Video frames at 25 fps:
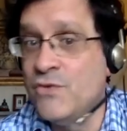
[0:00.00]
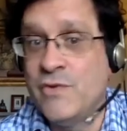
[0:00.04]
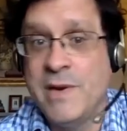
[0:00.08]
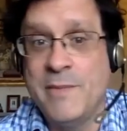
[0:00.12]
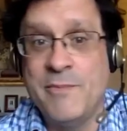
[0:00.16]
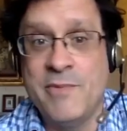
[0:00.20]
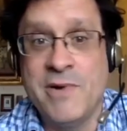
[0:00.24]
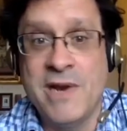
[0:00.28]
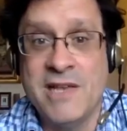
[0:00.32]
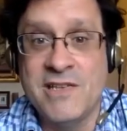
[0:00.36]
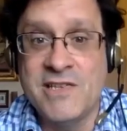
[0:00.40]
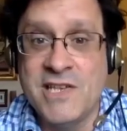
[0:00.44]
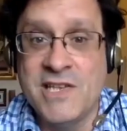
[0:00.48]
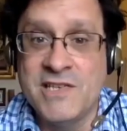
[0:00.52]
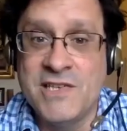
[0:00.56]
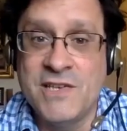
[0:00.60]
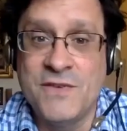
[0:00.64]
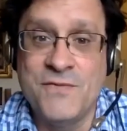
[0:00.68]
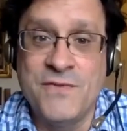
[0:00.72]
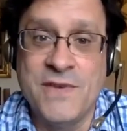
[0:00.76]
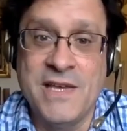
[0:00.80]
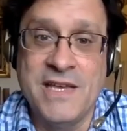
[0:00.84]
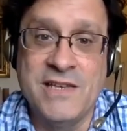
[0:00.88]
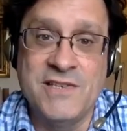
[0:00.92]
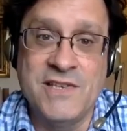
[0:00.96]
reprocessing
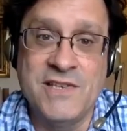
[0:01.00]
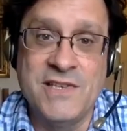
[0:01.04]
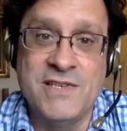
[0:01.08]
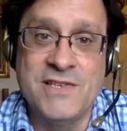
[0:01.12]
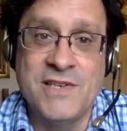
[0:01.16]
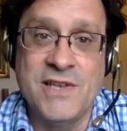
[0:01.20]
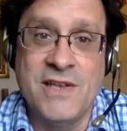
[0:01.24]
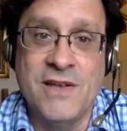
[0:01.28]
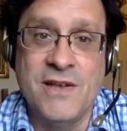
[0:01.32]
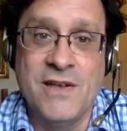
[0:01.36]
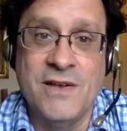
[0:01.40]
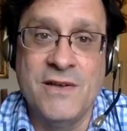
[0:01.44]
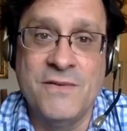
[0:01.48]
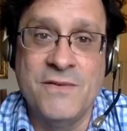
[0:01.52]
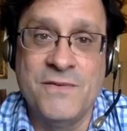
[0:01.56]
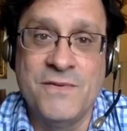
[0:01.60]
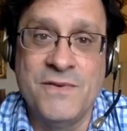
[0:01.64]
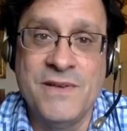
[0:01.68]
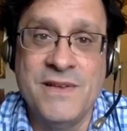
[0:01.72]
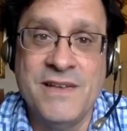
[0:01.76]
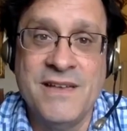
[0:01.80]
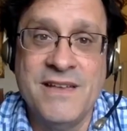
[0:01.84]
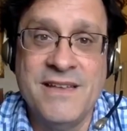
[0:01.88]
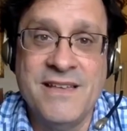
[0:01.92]
phases of